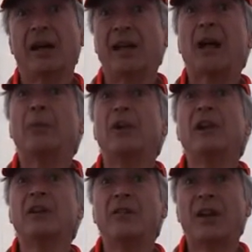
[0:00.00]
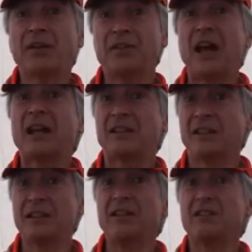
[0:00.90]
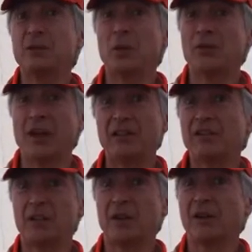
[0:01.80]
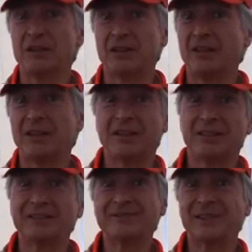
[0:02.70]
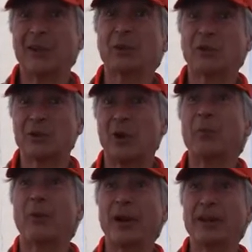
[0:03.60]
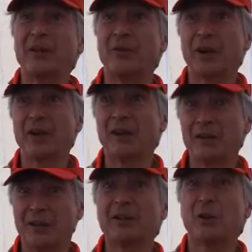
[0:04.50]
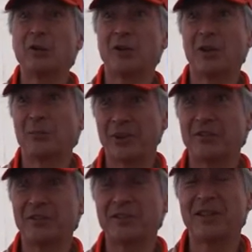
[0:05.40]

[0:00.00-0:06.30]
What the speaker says: And I'm really very sad that these two events are not, cooperating very good in good terms, as you say.